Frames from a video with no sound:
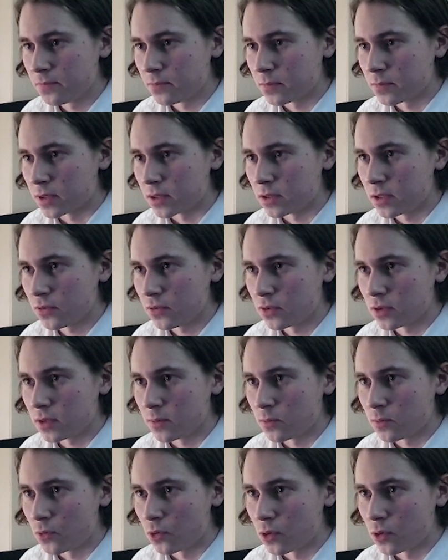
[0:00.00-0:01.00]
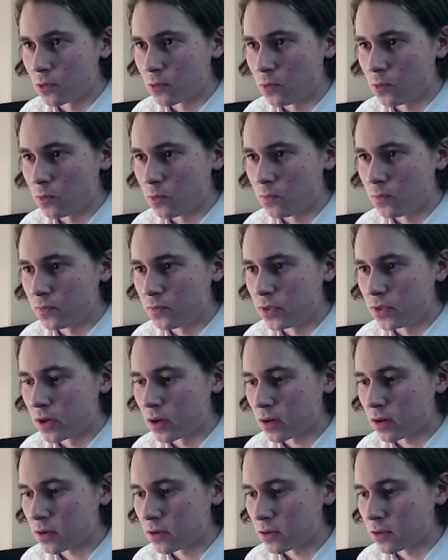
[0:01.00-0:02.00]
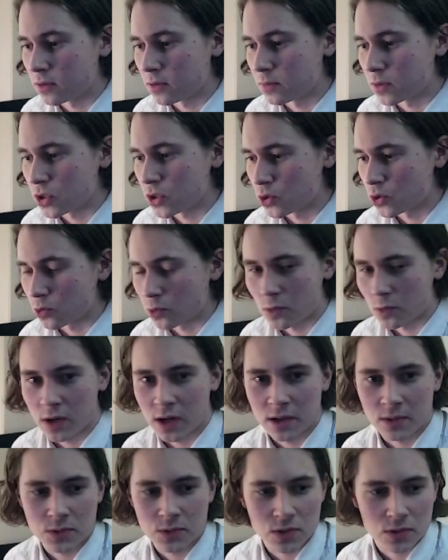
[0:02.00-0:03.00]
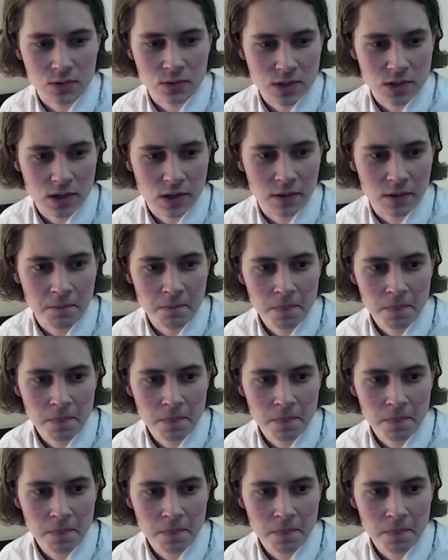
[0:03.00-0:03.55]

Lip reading: but definitely more darker, mature vibe, so to say.